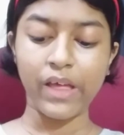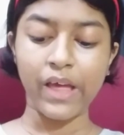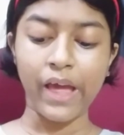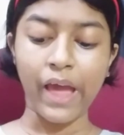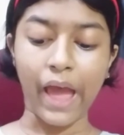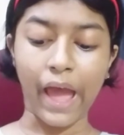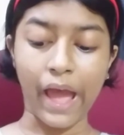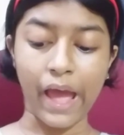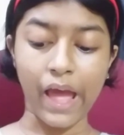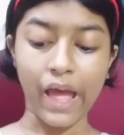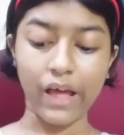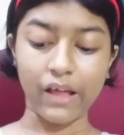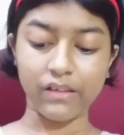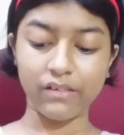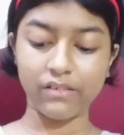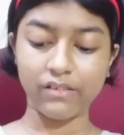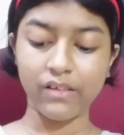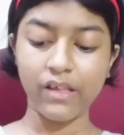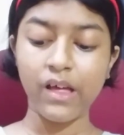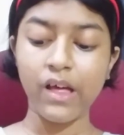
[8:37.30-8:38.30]

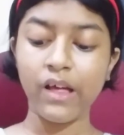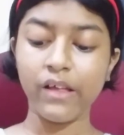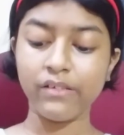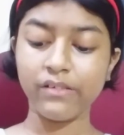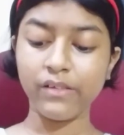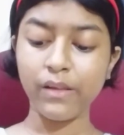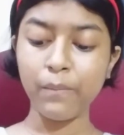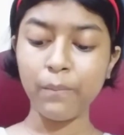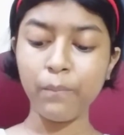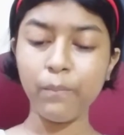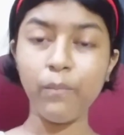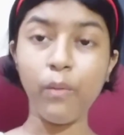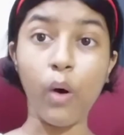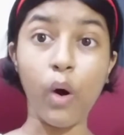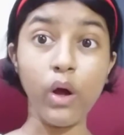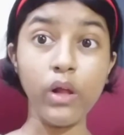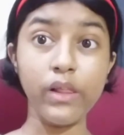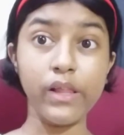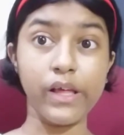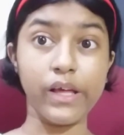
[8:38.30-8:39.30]
as
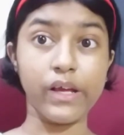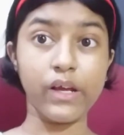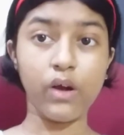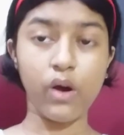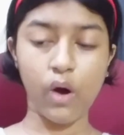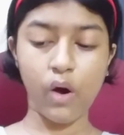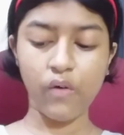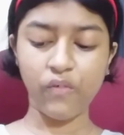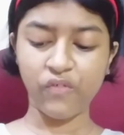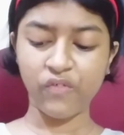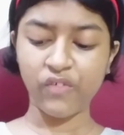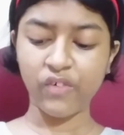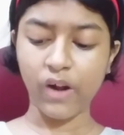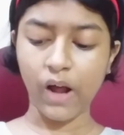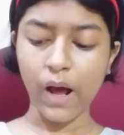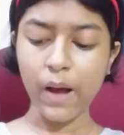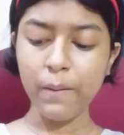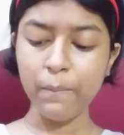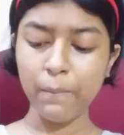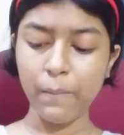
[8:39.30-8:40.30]
symbolic of
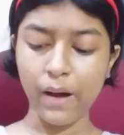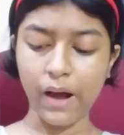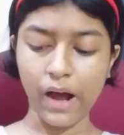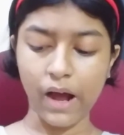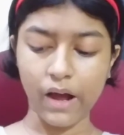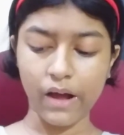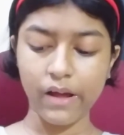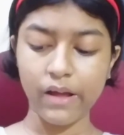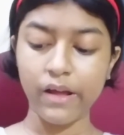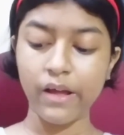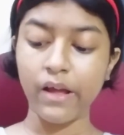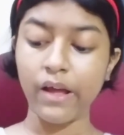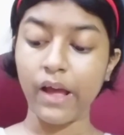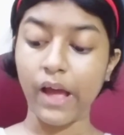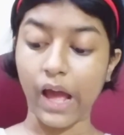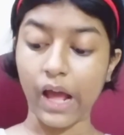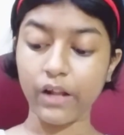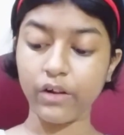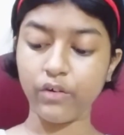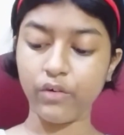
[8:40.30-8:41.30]
Rama,
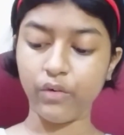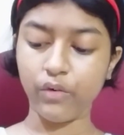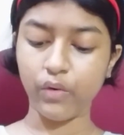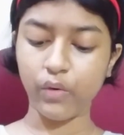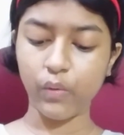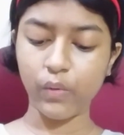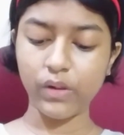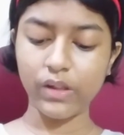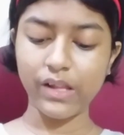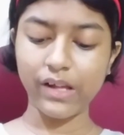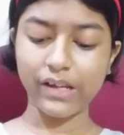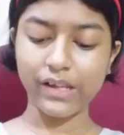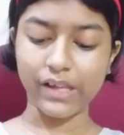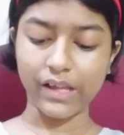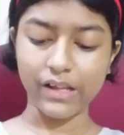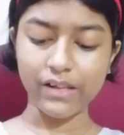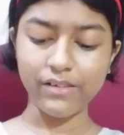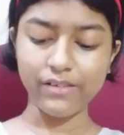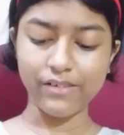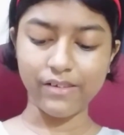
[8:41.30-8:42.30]
and rule the
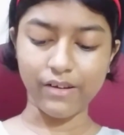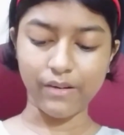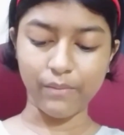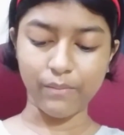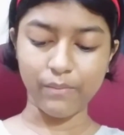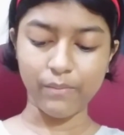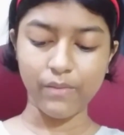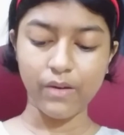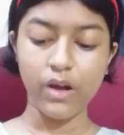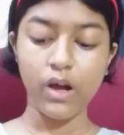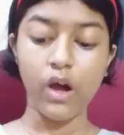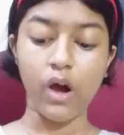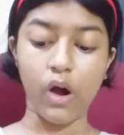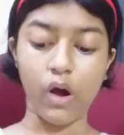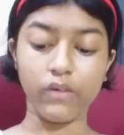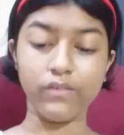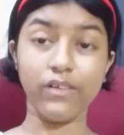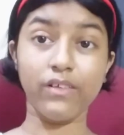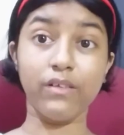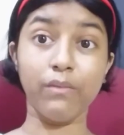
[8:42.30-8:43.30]
kingdom
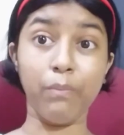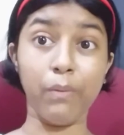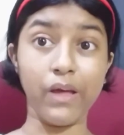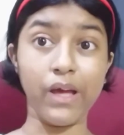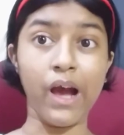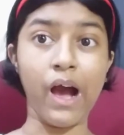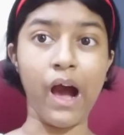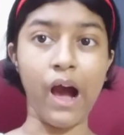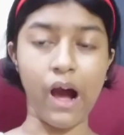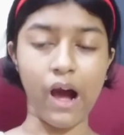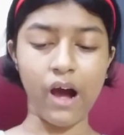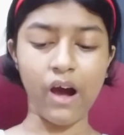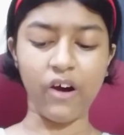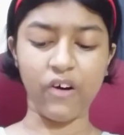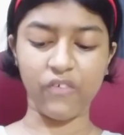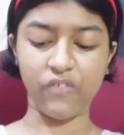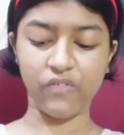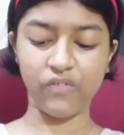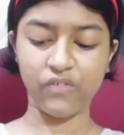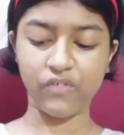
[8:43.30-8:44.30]
on his
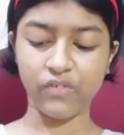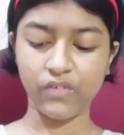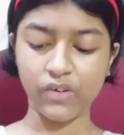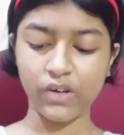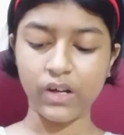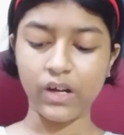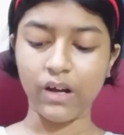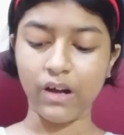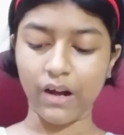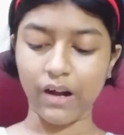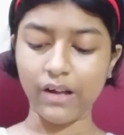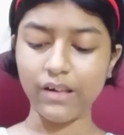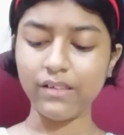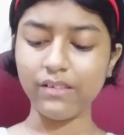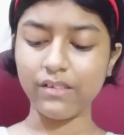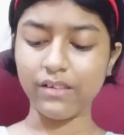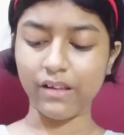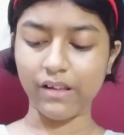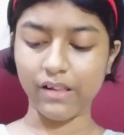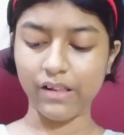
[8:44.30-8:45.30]
behalf
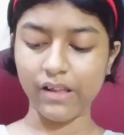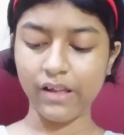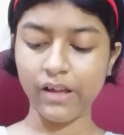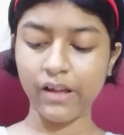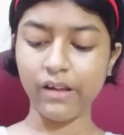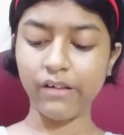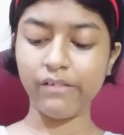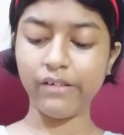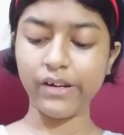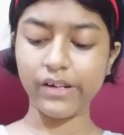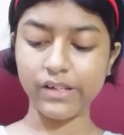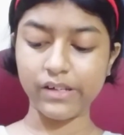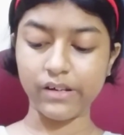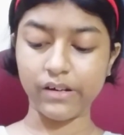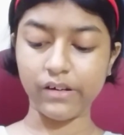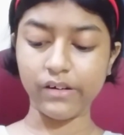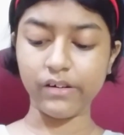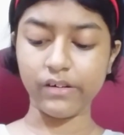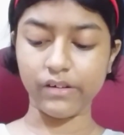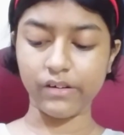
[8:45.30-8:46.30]
until he
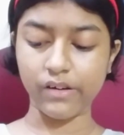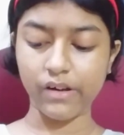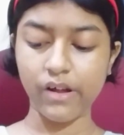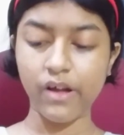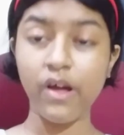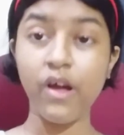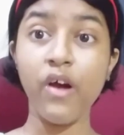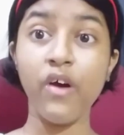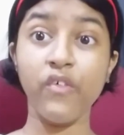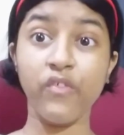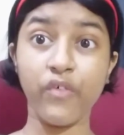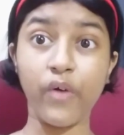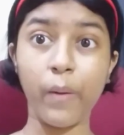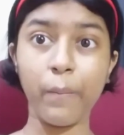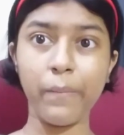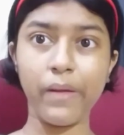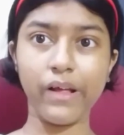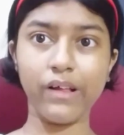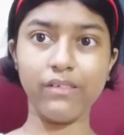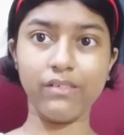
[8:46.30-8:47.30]
returned
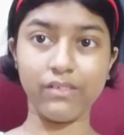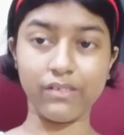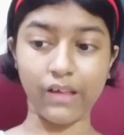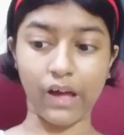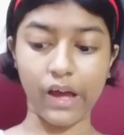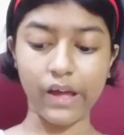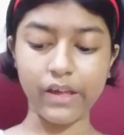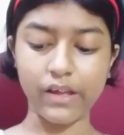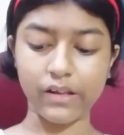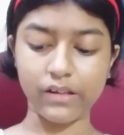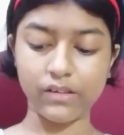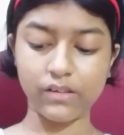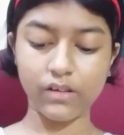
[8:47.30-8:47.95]
from exile.